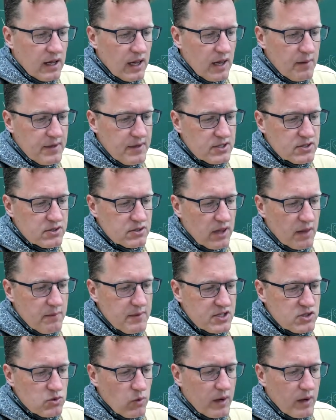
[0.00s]
let me let
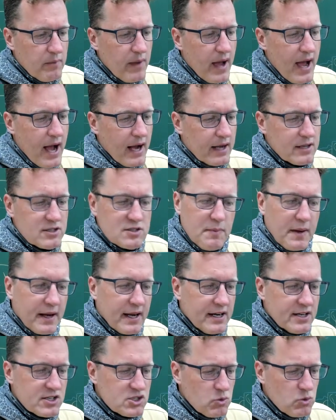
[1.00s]
me swing back.
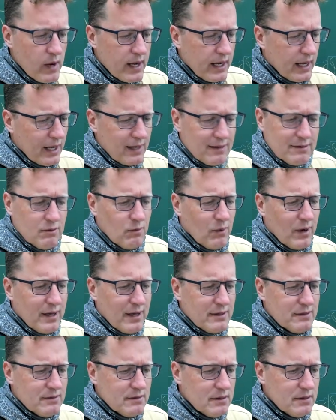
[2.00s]
Speaking of swinging,
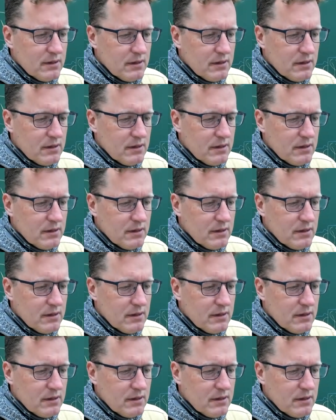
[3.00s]
what?